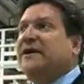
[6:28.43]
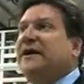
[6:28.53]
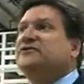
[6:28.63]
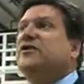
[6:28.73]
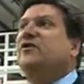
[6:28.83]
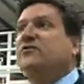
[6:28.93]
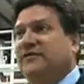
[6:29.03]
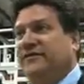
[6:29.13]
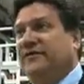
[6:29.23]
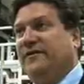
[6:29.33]
it's a whole
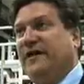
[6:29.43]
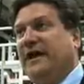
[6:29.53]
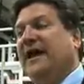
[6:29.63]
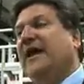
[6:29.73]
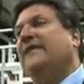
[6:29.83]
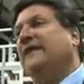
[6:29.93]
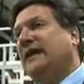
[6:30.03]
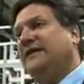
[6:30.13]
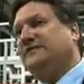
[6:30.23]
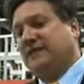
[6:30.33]
different thing. And then
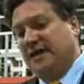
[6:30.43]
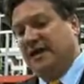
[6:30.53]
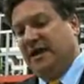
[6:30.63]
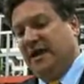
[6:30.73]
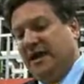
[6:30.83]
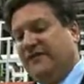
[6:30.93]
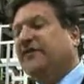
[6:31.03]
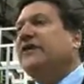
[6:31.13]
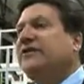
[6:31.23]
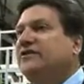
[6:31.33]
lastly, if you're
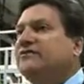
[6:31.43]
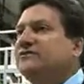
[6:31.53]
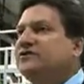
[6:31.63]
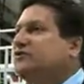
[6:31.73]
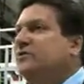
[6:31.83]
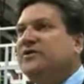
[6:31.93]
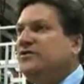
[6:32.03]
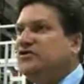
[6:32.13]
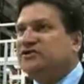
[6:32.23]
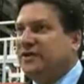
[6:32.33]
going to use this, you wouldn't
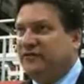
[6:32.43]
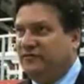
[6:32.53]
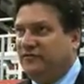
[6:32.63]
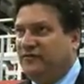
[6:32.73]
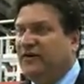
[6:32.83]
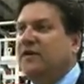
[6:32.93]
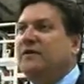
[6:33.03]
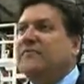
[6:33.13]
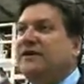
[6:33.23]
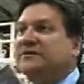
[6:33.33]
use it on a
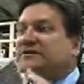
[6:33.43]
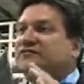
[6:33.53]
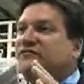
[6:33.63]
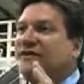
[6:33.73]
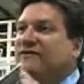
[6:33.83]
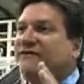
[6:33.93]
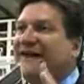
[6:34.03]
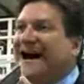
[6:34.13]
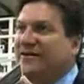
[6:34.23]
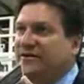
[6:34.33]
roof because its real
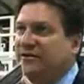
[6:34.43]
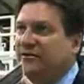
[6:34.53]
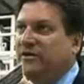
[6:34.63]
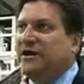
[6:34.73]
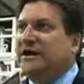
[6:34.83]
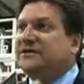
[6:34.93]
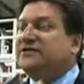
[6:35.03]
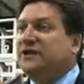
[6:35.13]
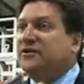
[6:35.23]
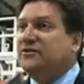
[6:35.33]
value is
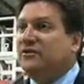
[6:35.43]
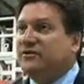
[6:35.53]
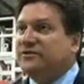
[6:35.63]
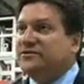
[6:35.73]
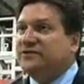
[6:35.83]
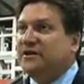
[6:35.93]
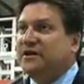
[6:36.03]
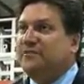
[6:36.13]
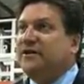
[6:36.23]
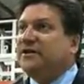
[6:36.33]
indoors,
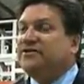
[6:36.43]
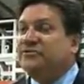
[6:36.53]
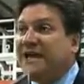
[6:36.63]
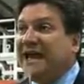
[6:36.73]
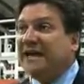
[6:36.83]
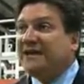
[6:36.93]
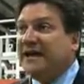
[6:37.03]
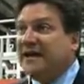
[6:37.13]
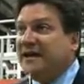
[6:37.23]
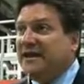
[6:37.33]
because you can't
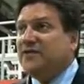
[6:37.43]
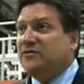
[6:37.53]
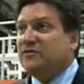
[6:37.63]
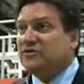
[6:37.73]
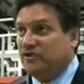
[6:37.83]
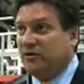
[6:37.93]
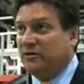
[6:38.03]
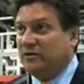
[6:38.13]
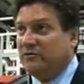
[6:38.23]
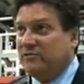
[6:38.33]
get indoor
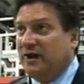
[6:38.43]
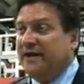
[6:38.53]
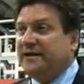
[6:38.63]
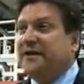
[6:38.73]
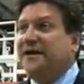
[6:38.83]
solar, right?